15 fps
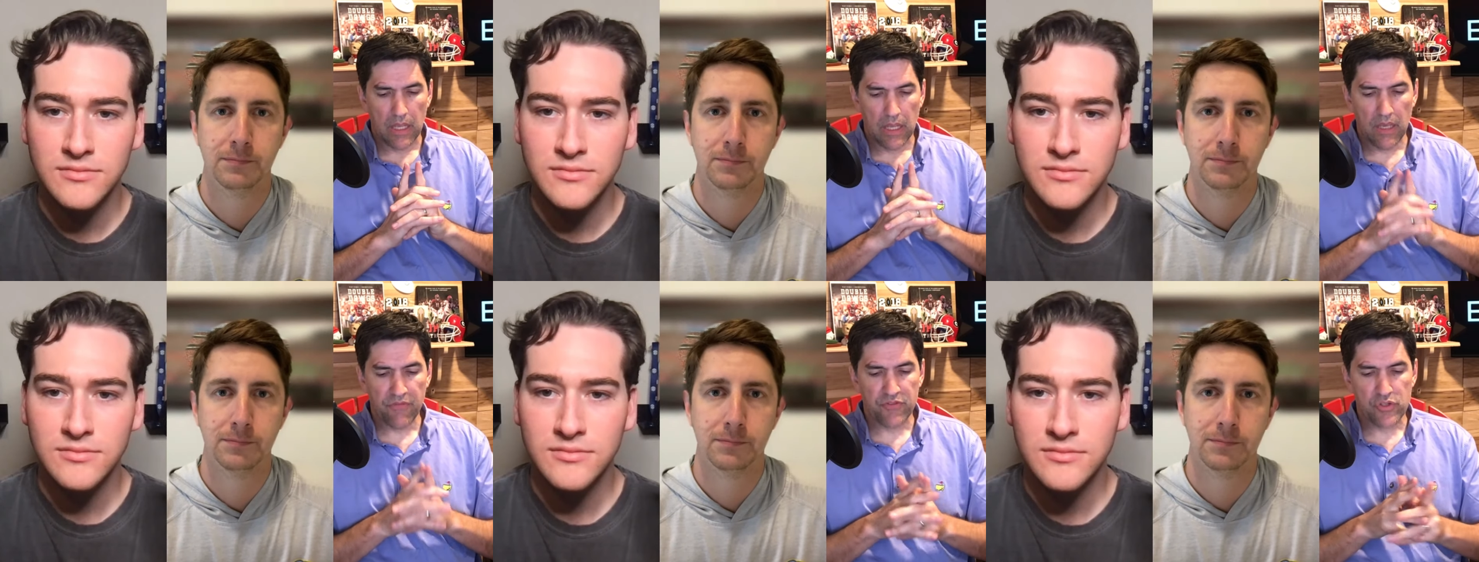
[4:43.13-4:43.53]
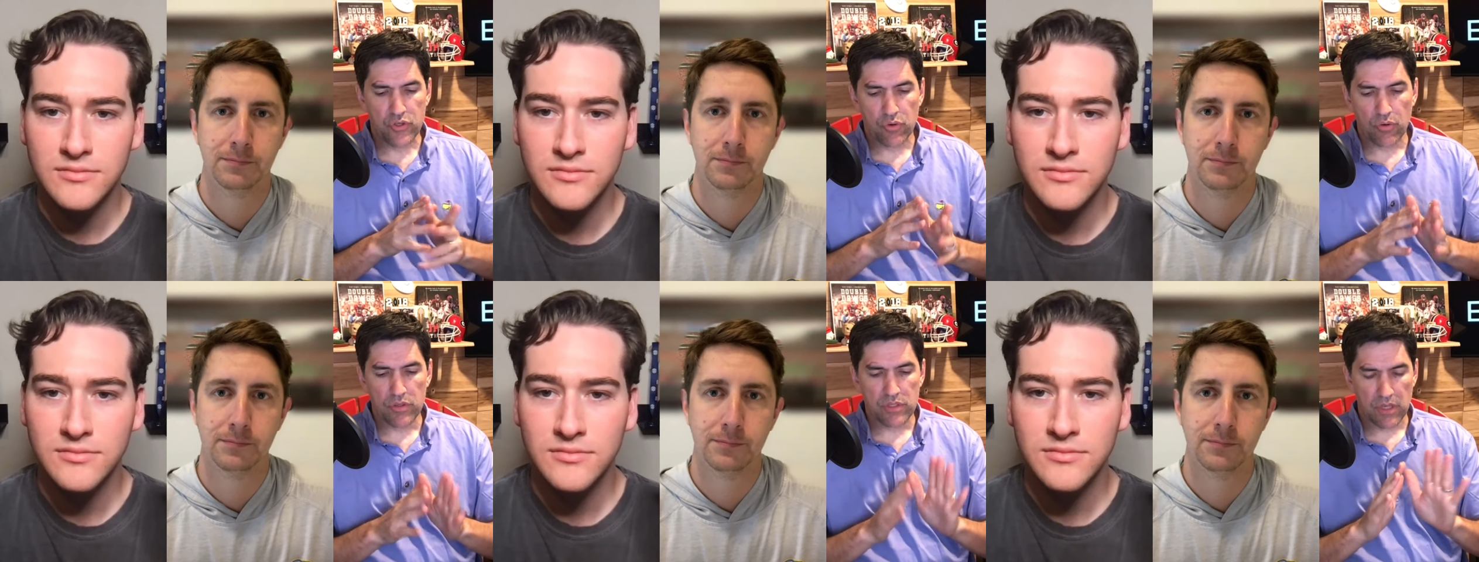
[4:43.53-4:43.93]
Speaker 1: If
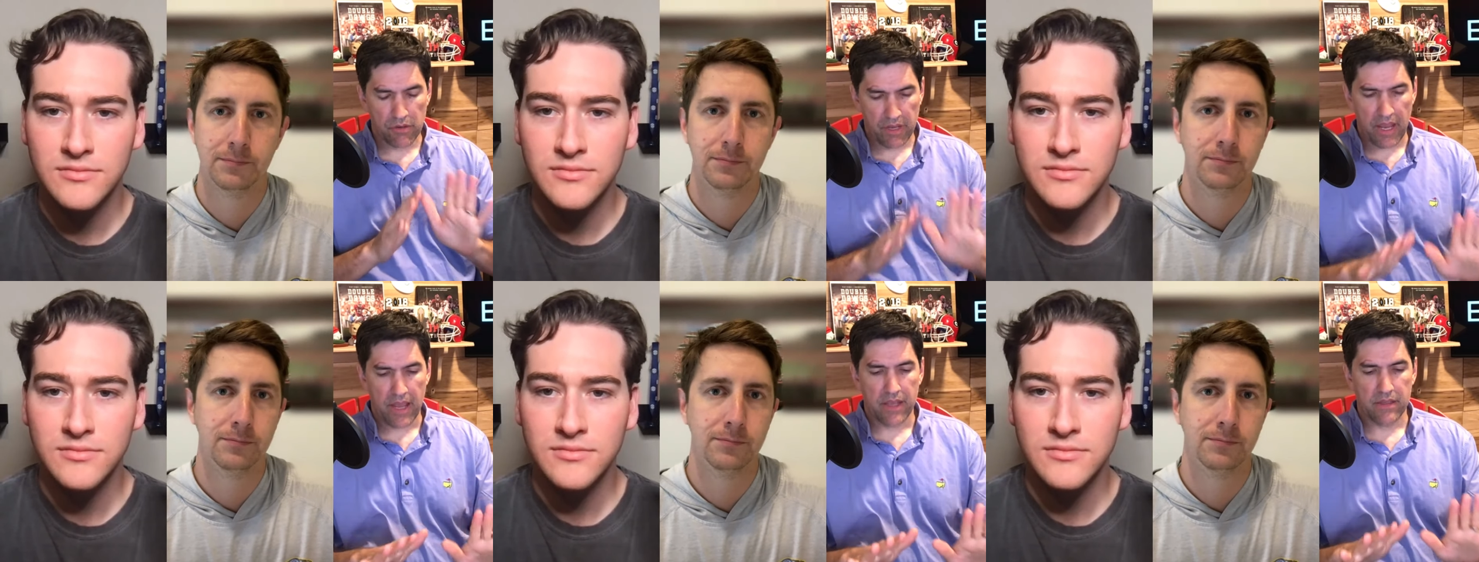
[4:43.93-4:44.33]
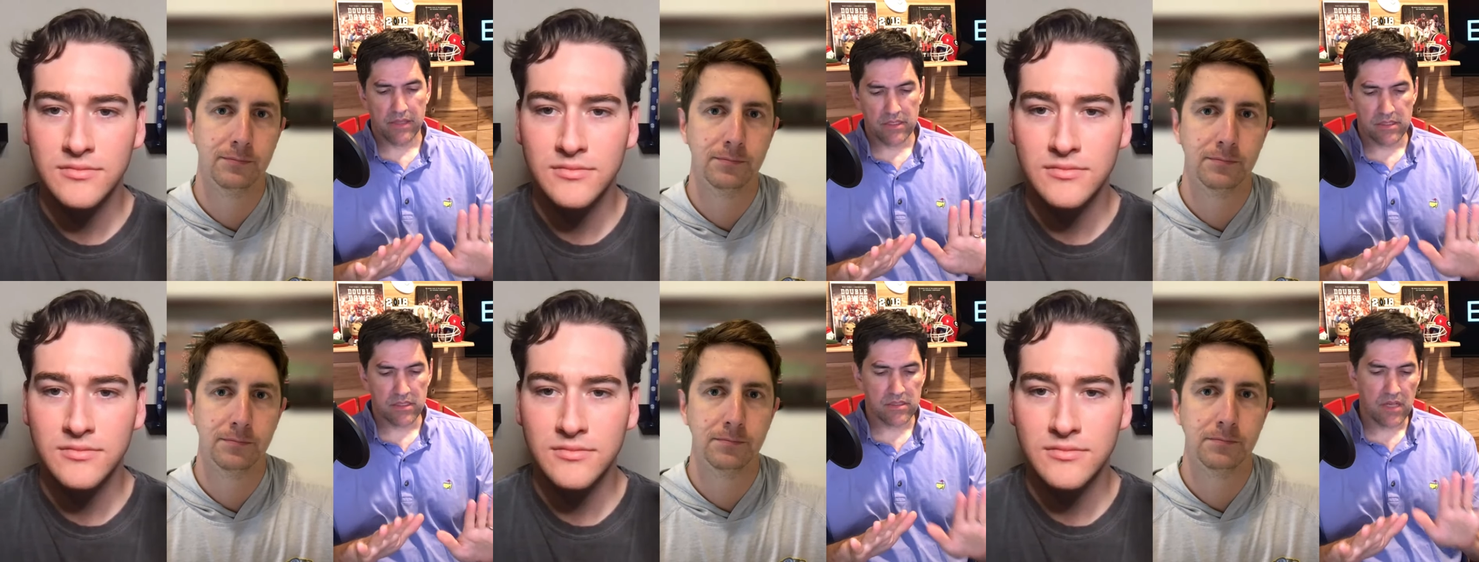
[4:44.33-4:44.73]
Georgia, okay,
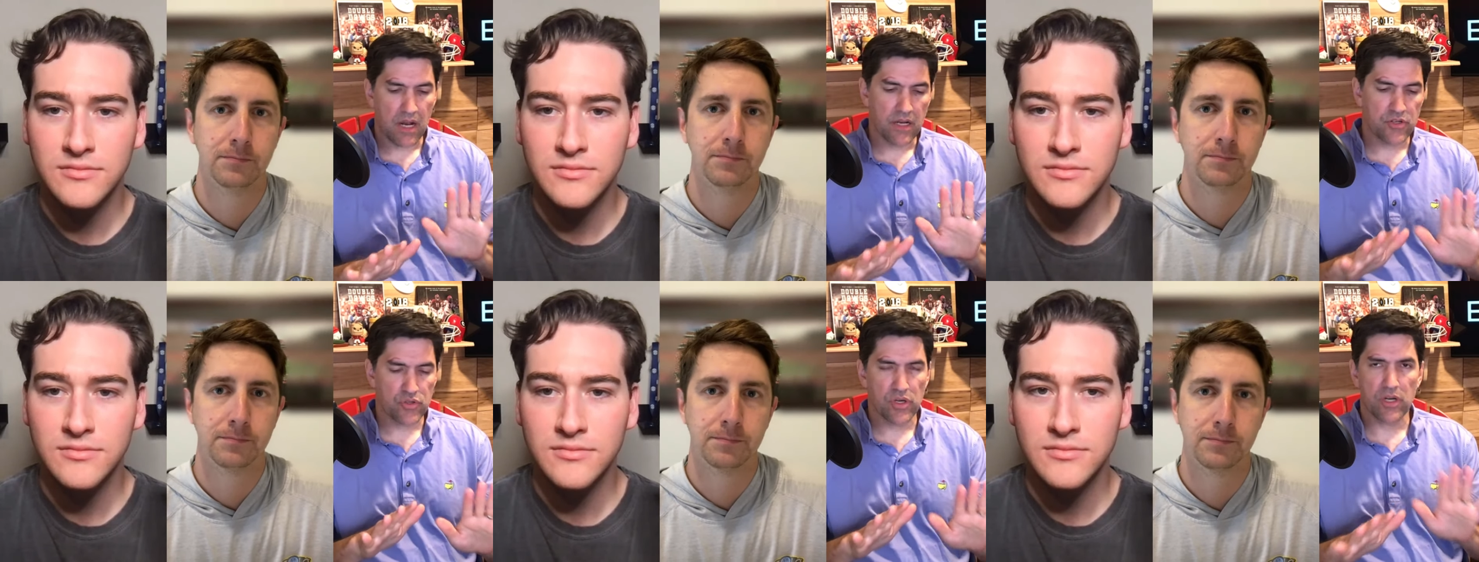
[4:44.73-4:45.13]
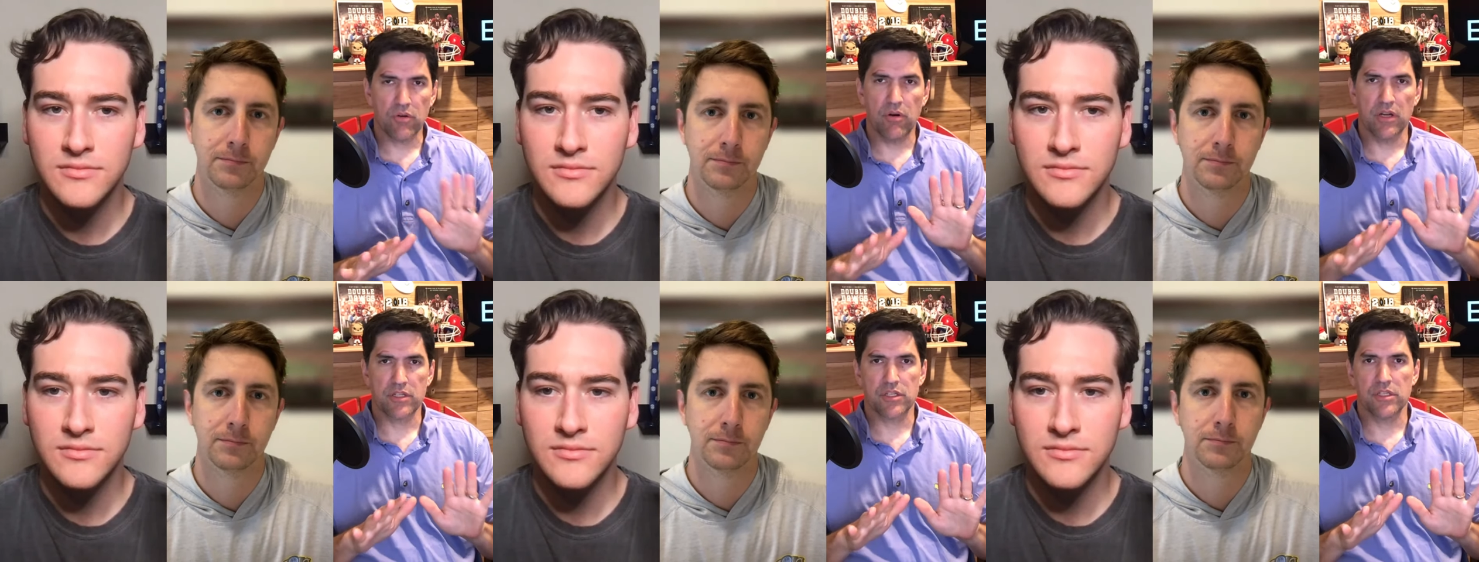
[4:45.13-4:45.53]
this is not a trick
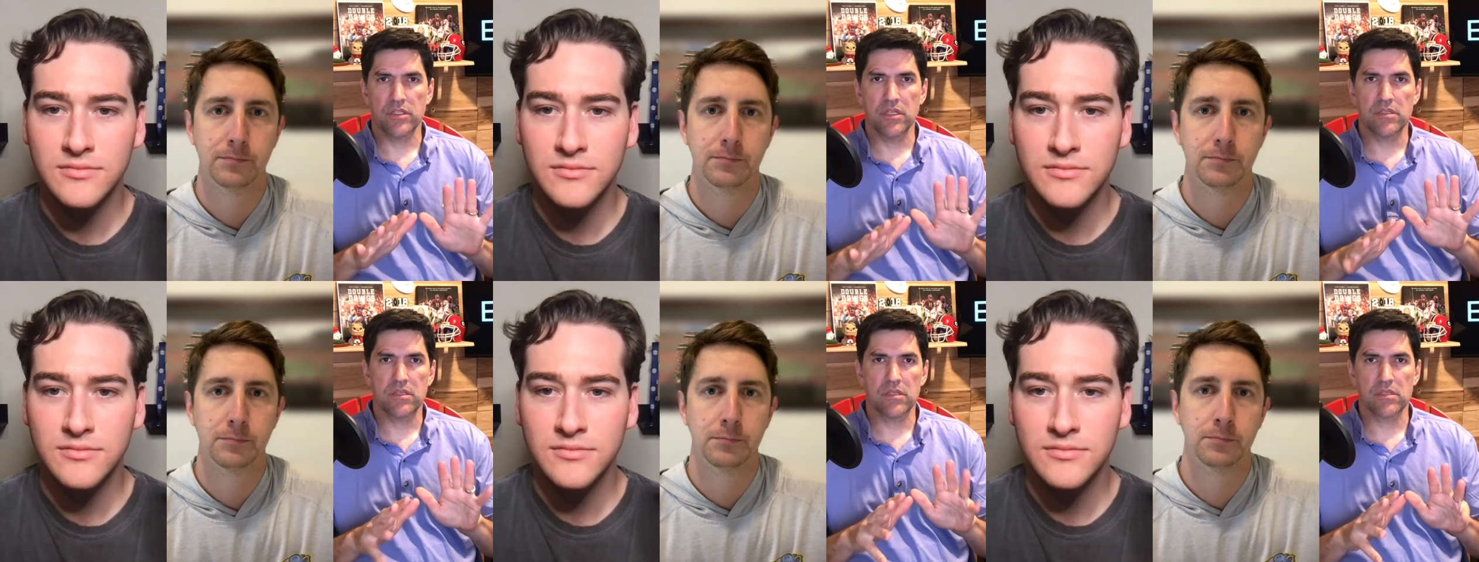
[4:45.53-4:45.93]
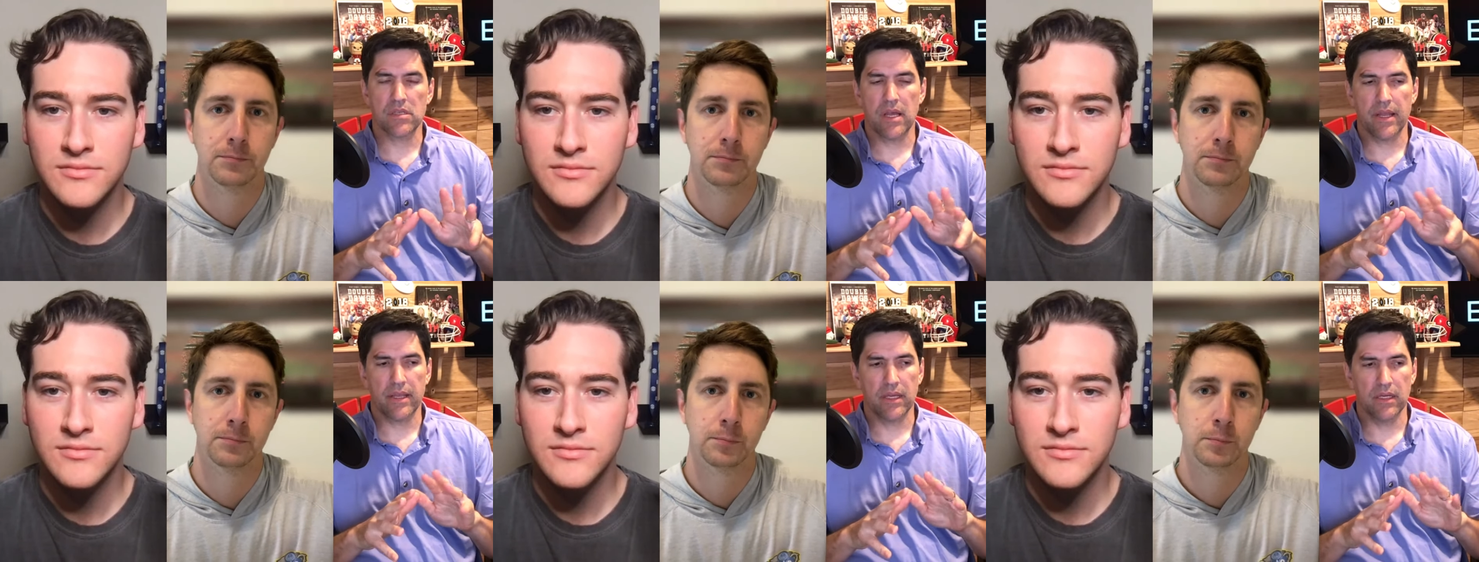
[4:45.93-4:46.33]
question. This is
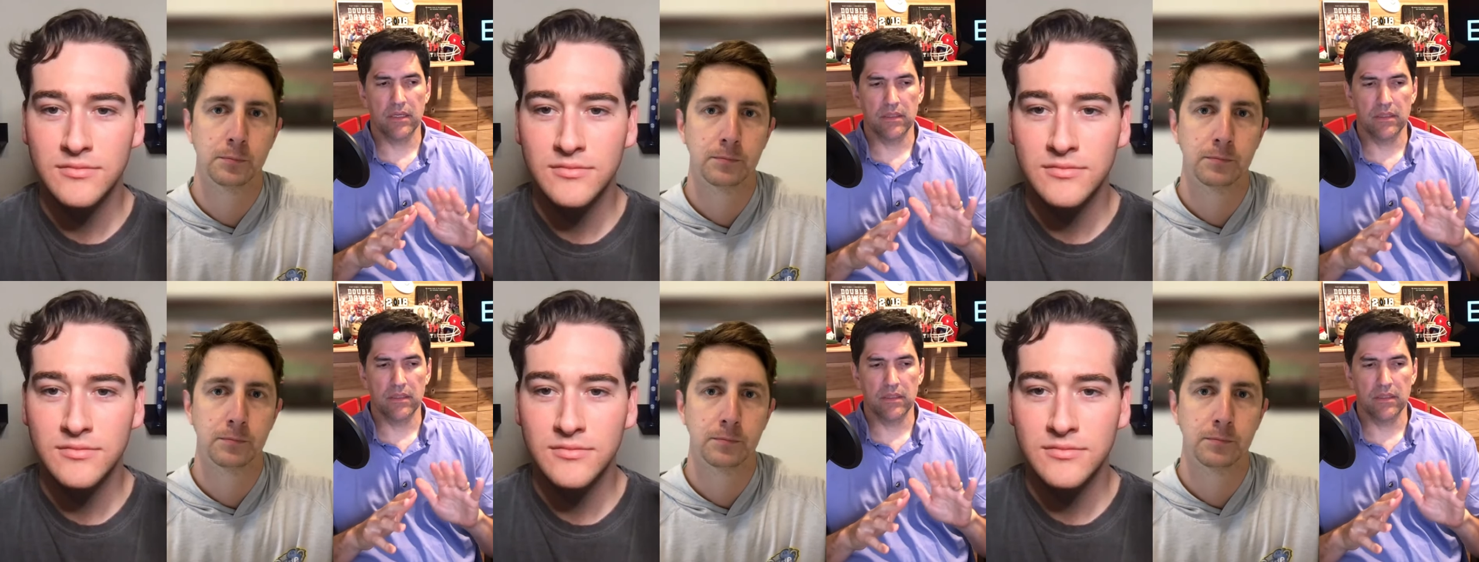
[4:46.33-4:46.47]
like